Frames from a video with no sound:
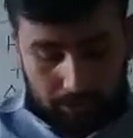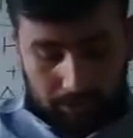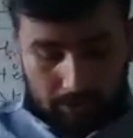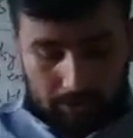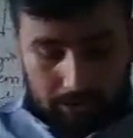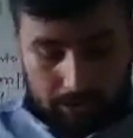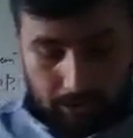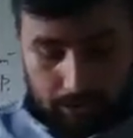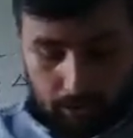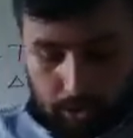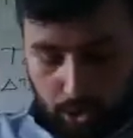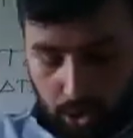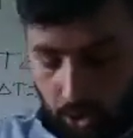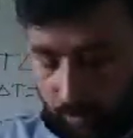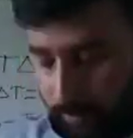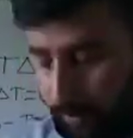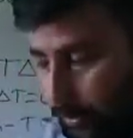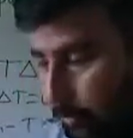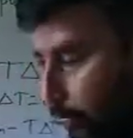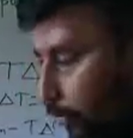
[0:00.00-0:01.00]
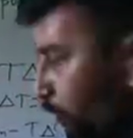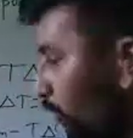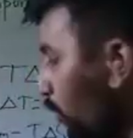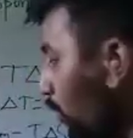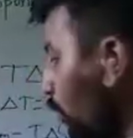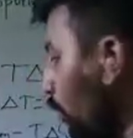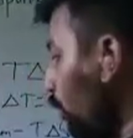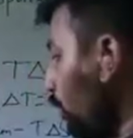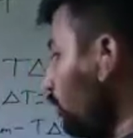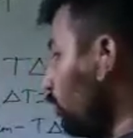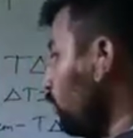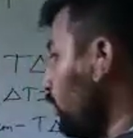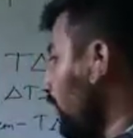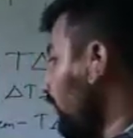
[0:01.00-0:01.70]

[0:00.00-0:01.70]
the new topic. Before going to the